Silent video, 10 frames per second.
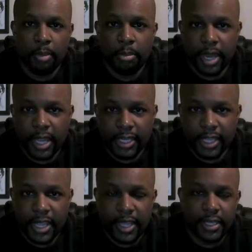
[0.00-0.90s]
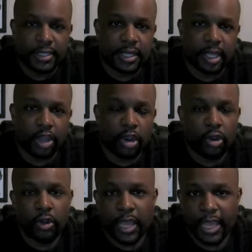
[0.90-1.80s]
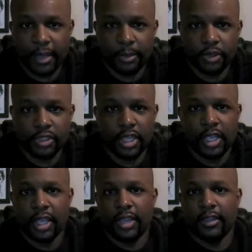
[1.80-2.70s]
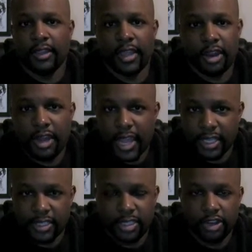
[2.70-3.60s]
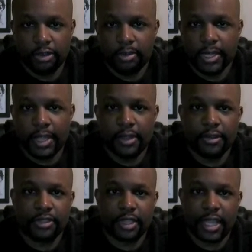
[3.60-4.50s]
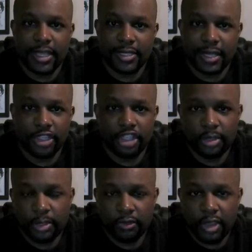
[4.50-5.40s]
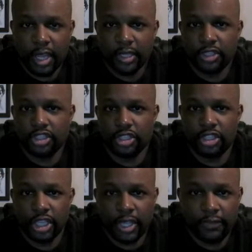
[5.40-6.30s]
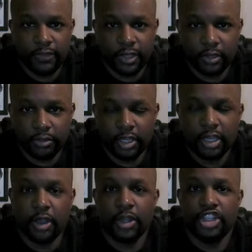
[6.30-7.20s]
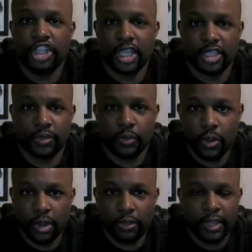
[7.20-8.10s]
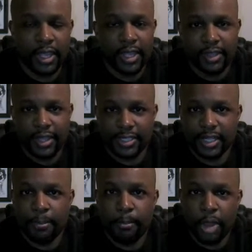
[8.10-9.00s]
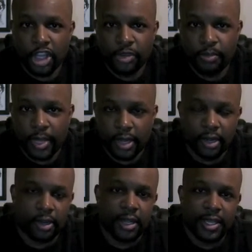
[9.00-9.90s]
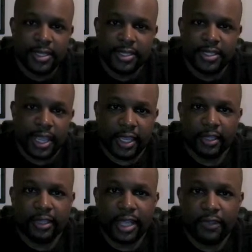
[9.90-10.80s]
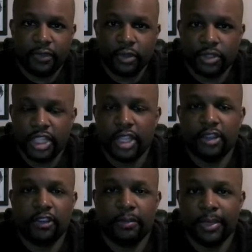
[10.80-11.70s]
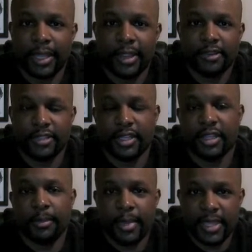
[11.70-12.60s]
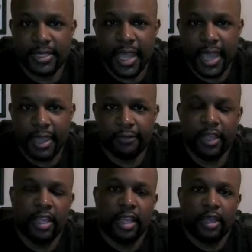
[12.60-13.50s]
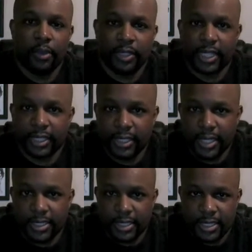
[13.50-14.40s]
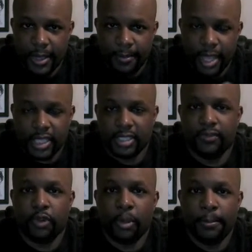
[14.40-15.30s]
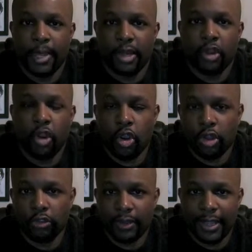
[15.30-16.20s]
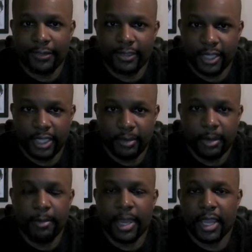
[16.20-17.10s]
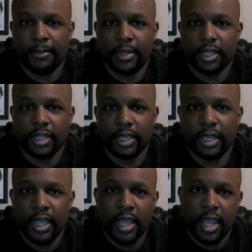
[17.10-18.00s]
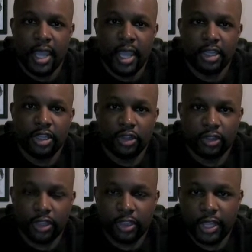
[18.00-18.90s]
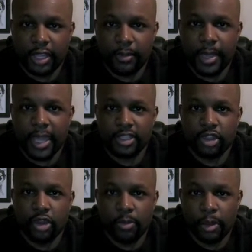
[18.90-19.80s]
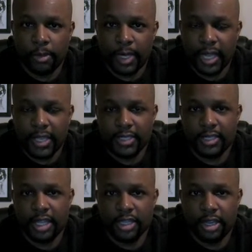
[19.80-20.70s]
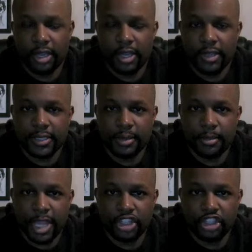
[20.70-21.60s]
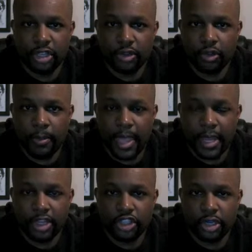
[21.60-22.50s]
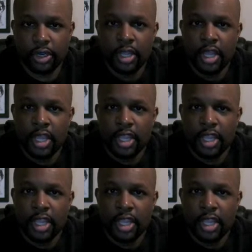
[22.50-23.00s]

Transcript: Ibanez, and Cole Hamels. And then their next tier of players are guys like Jimmy Rollins, Shane Victorino, and Jason Werth. That's a much better second level tier of players than the Mets have. And what that does is that makes for a better all around team, in my opinion. And, you know, th thinking back to Omar Minaya's tenure here as the Mets general manager,